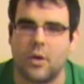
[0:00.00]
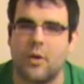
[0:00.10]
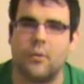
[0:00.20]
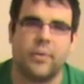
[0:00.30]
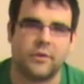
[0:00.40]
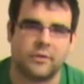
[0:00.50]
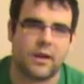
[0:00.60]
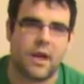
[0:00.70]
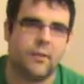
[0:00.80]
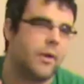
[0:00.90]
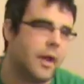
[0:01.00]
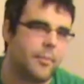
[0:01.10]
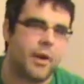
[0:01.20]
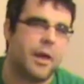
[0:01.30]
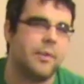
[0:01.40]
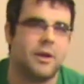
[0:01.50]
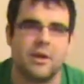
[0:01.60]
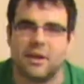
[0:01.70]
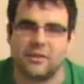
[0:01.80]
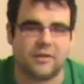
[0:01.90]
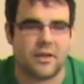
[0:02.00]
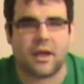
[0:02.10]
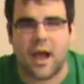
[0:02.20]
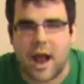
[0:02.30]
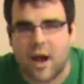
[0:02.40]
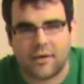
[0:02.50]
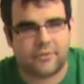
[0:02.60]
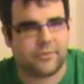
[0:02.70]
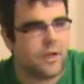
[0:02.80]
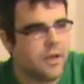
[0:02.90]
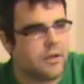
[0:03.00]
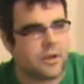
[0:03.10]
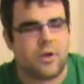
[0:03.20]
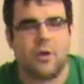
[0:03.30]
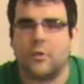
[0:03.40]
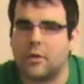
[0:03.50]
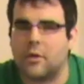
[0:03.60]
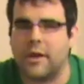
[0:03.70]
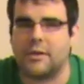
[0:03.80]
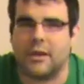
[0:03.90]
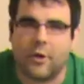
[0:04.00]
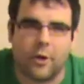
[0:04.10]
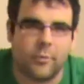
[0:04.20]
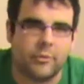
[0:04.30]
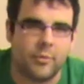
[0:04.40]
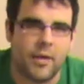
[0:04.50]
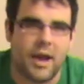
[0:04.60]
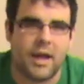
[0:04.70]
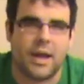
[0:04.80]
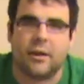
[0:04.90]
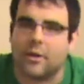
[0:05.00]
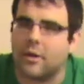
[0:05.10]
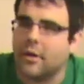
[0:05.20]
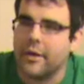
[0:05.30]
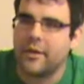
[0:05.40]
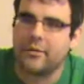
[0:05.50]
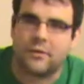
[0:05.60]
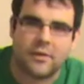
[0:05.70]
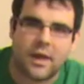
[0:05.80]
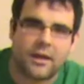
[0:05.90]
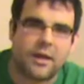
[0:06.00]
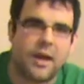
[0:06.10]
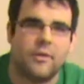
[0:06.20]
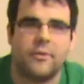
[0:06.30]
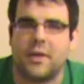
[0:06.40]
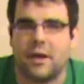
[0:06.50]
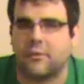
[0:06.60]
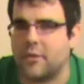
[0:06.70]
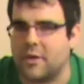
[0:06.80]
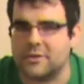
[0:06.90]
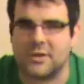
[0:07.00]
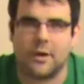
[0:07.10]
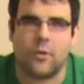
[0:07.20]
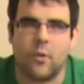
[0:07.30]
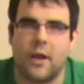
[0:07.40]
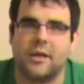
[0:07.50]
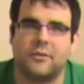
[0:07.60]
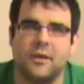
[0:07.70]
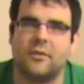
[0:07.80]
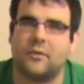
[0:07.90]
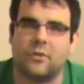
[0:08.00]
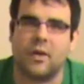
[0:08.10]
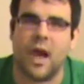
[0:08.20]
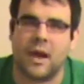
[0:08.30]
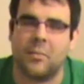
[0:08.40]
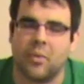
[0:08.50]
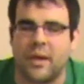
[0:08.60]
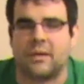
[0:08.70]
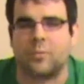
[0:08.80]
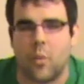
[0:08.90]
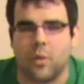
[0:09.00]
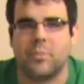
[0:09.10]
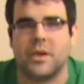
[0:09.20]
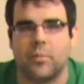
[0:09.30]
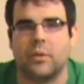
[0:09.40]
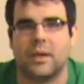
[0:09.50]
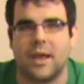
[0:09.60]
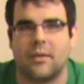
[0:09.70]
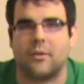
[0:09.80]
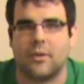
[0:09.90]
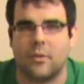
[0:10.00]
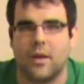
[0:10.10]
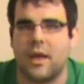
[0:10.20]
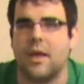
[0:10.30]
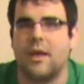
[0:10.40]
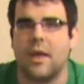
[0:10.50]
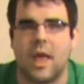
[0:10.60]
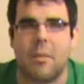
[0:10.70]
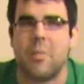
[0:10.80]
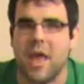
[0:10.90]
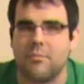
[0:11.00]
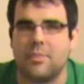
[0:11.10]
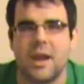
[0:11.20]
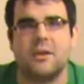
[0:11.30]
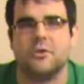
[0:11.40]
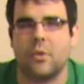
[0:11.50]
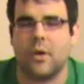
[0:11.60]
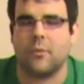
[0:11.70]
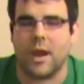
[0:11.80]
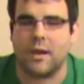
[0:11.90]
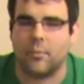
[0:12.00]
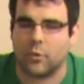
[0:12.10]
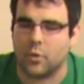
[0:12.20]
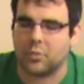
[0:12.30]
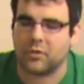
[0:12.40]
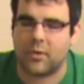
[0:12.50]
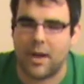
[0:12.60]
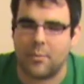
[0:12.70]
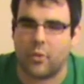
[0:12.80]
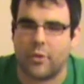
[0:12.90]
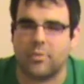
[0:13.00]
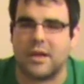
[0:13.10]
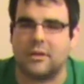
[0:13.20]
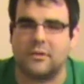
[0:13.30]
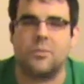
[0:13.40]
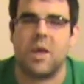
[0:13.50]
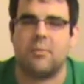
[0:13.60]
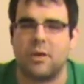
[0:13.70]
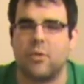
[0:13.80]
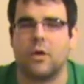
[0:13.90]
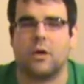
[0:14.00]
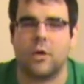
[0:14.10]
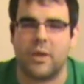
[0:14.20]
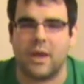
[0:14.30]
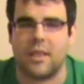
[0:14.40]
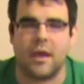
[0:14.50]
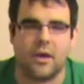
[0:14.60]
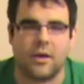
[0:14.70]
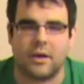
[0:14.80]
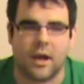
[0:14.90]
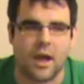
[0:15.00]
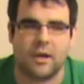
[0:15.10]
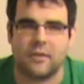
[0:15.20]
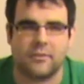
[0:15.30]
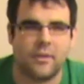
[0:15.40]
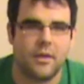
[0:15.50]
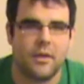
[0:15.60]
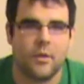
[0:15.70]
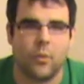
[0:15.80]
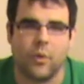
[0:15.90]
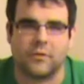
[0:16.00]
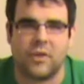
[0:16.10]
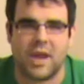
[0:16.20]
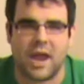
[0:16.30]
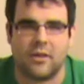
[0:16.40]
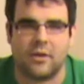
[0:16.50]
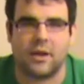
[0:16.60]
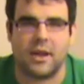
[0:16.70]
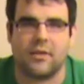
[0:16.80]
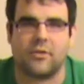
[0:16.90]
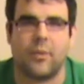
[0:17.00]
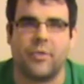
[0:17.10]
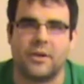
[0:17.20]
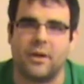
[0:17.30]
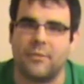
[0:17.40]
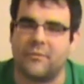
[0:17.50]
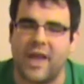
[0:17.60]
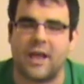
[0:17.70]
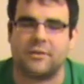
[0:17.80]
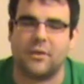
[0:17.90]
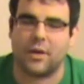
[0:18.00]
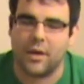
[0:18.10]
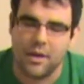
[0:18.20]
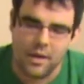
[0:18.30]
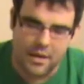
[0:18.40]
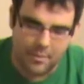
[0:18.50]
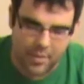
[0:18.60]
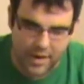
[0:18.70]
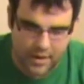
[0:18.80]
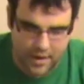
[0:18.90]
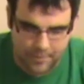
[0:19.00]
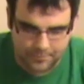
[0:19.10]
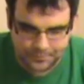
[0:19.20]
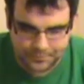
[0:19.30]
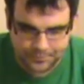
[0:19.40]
oh, there's a guy riding by me, or you can see a guy off, you know, collecting herbs or mining, or see that guy over there finishing a quest. And it just kind of brings more people together in a way. It made me join random groups a lot more because it made me want to go in there and kind of work together to get something done faster. But, um,